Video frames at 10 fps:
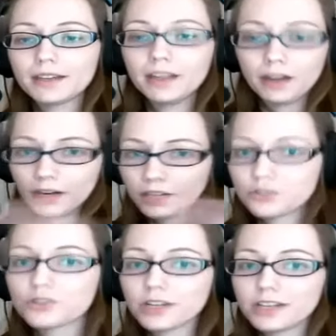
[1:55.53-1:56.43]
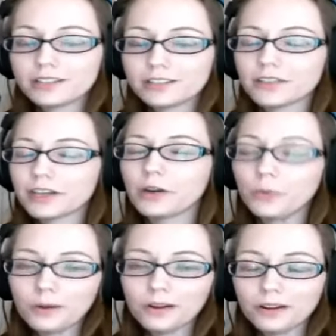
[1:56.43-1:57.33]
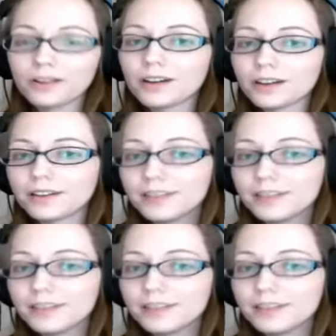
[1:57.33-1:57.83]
in our history. And I was like, oh God.